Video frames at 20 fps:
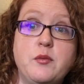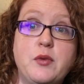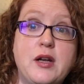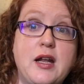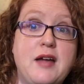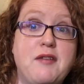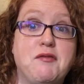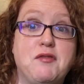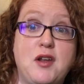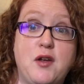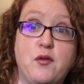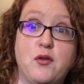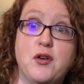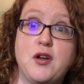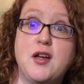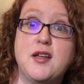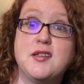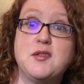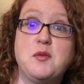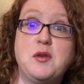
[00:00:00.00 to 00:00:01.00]
but I've never
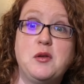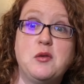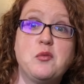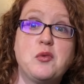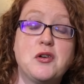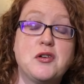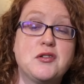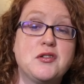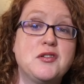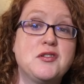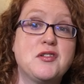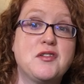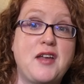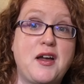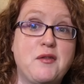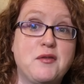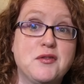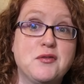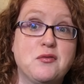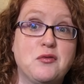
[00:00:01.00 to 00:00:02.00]
gotten to meet in person, so
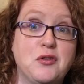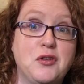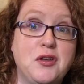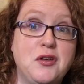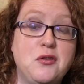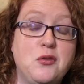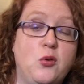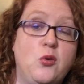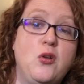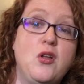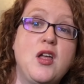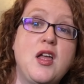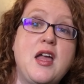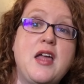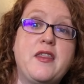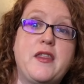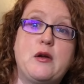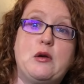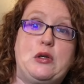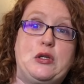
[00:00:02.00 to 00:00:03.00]
that was really cool.
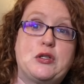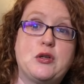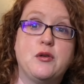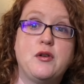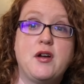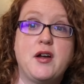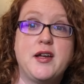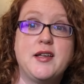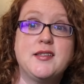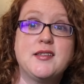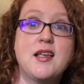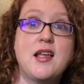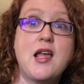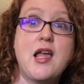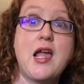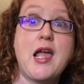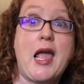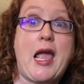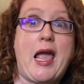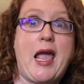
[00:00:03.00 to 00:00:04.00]
They were so nice.
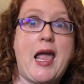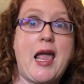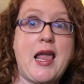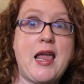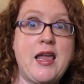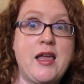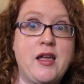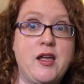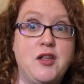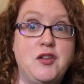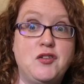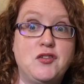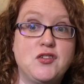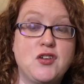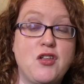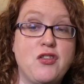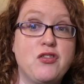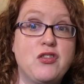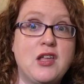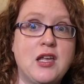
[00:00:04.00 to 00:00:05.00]
And
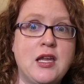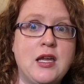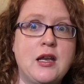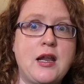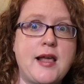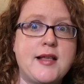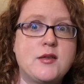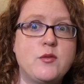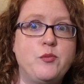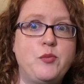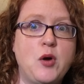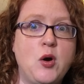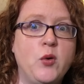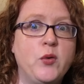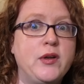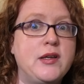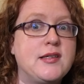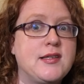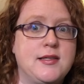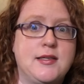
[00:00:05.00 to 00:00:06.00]
then, as a
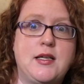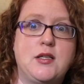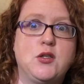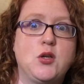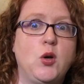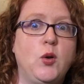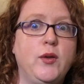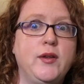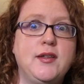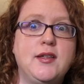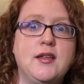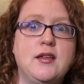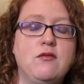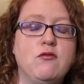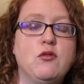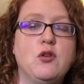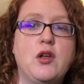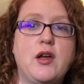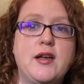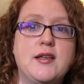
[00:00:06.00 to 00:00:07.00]
bonus, because I totally didn't
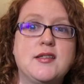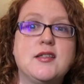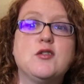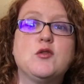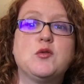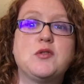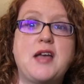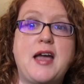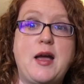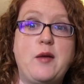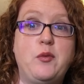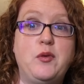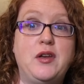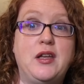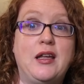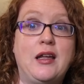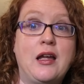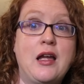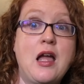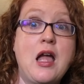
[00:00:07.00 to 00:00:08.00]
realize this was
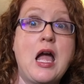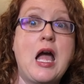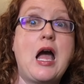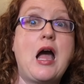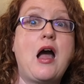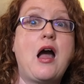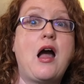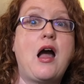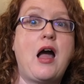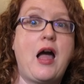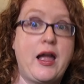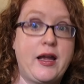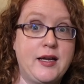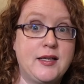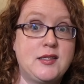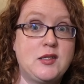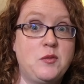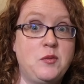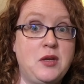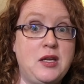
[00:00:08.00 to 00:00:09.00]
happening, I
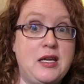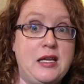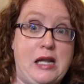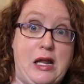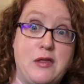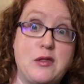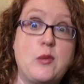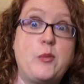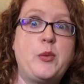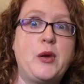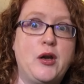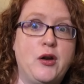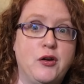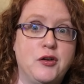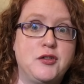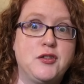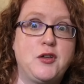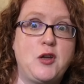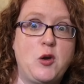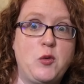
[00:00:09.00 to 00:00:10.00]
got to meet the
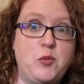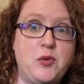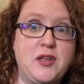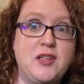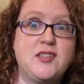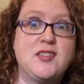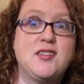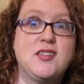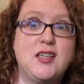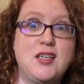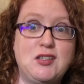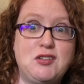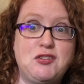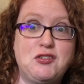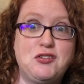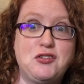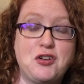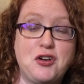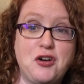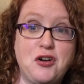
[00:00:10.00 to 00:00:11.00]
Periscoping
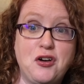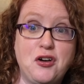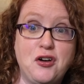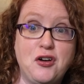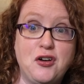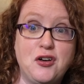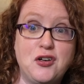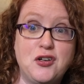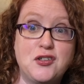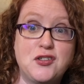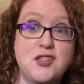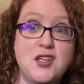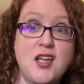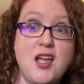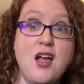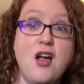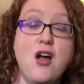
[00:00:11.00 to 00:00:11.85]
Sisters.